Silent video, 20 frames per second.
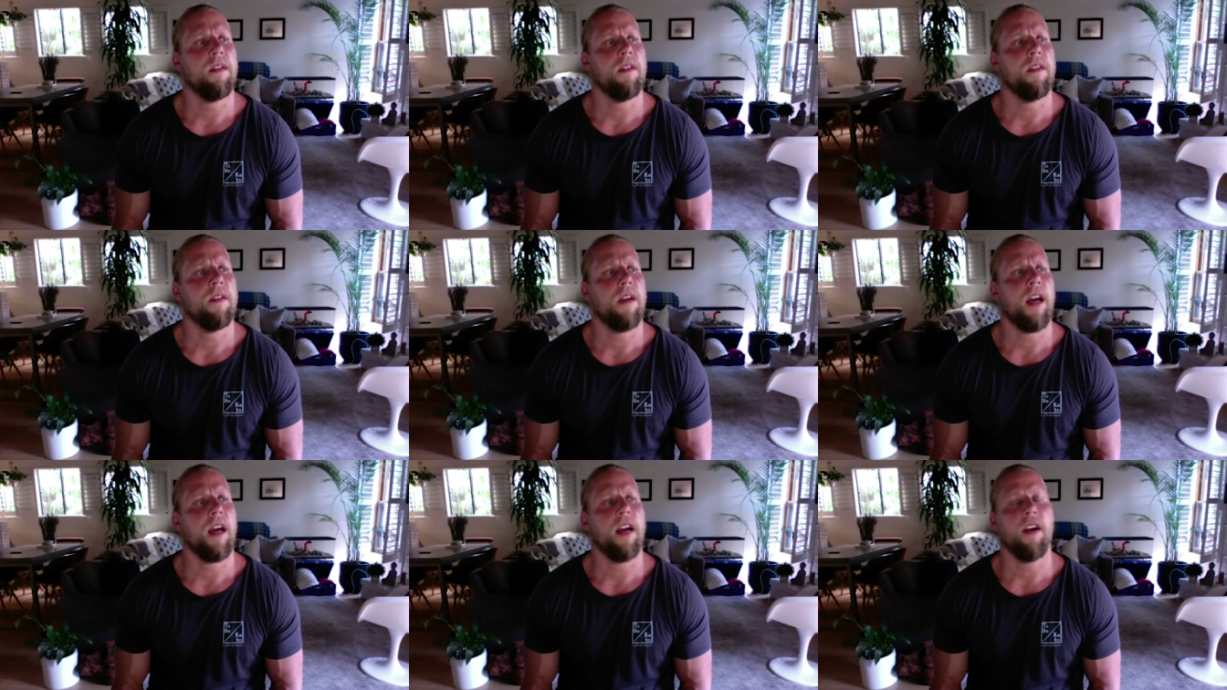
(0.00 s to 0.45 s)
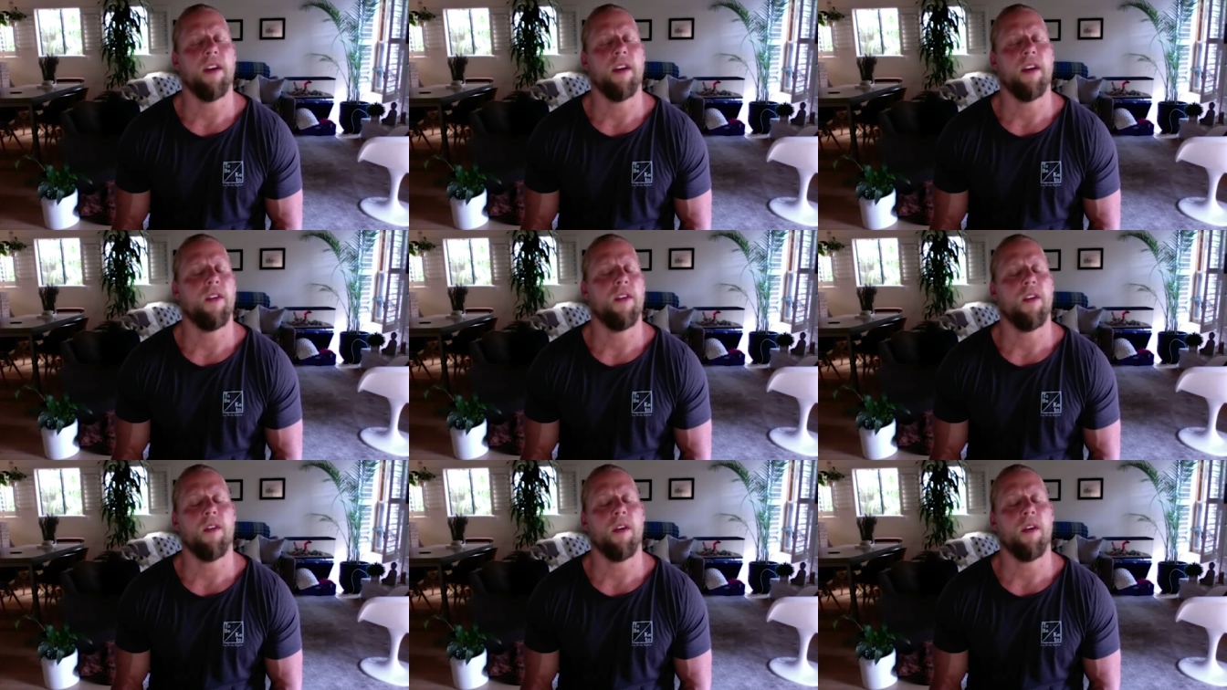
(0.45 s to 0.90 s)
I don't
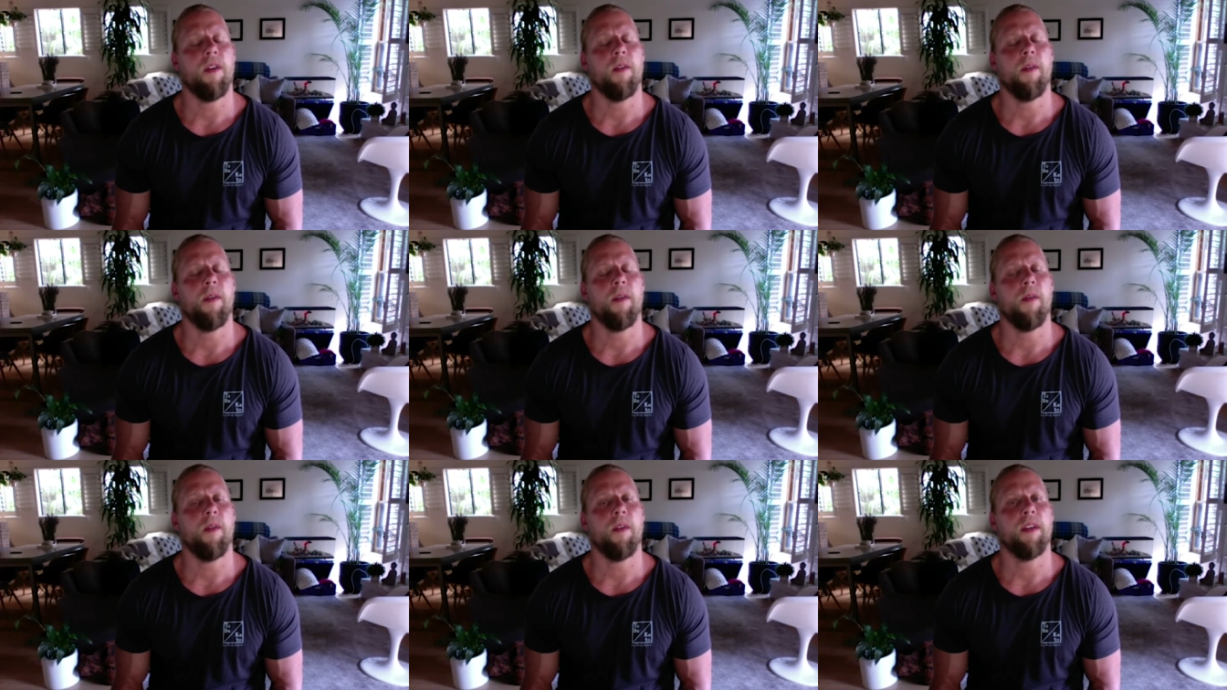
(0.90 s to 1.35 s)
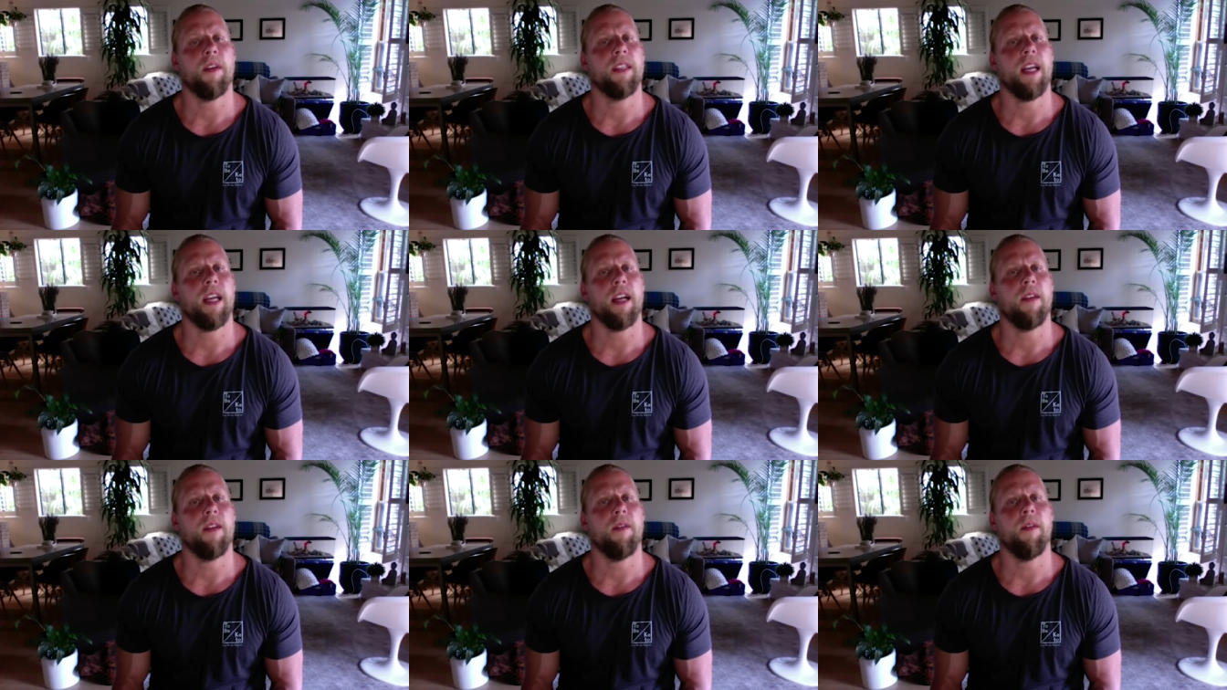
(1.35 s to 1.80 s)
even know. I remember
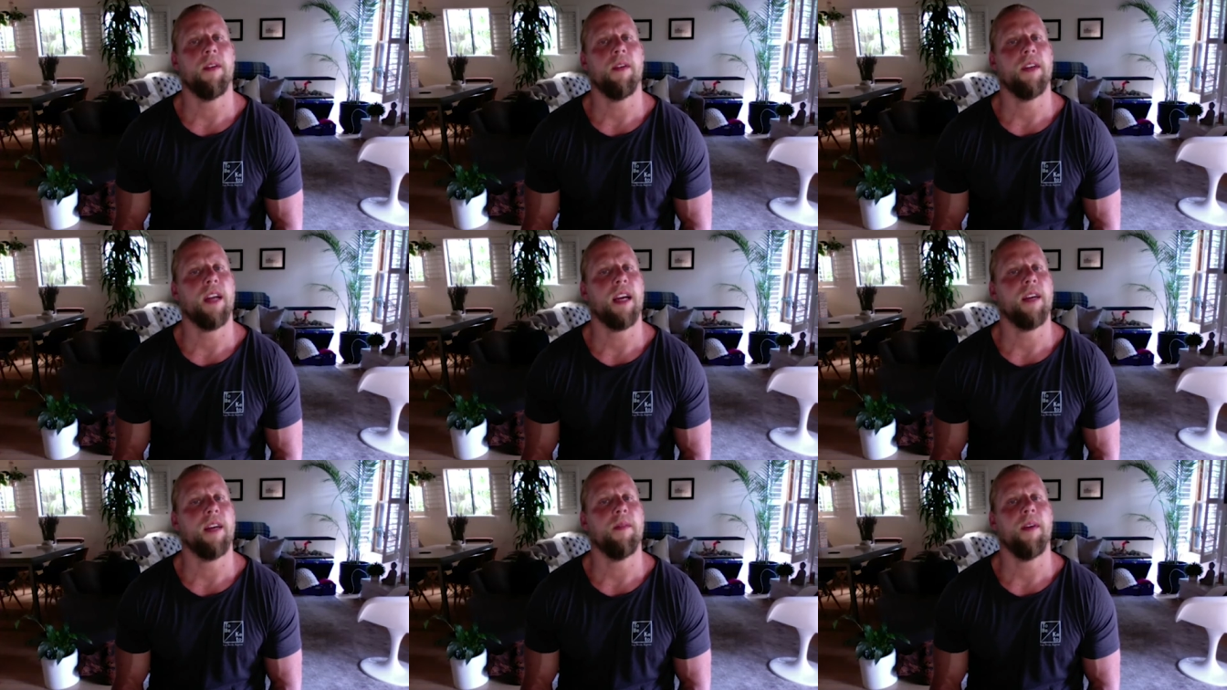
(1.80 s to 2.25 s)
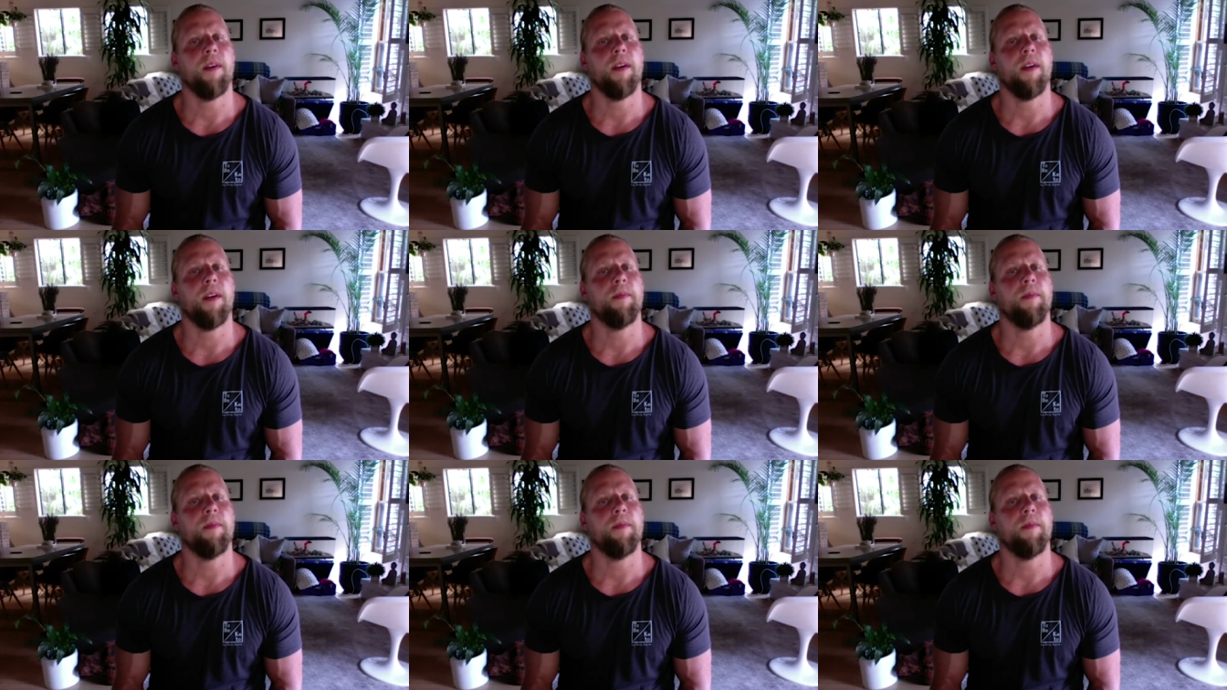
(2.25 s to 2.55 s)
exactly what we were talking